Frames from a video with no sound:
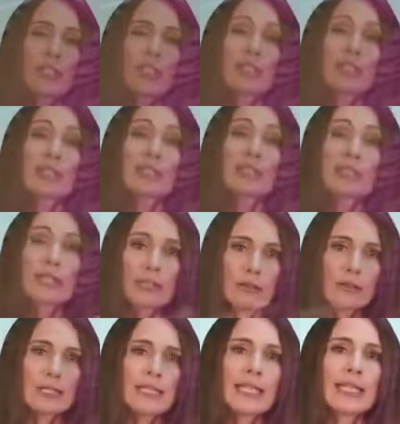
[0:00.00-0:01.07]
which is
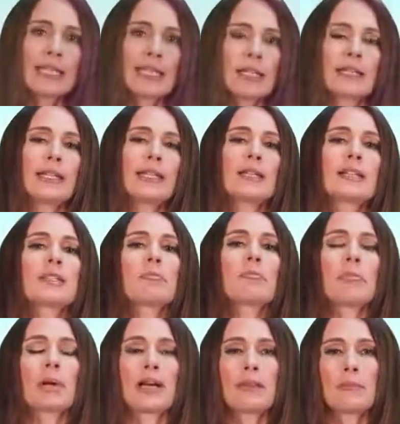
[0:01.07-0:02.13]
literally killing us
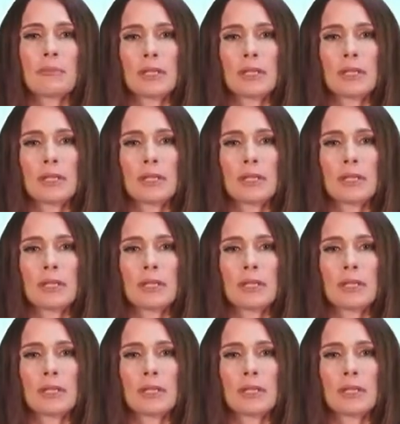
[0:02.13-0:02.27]
by the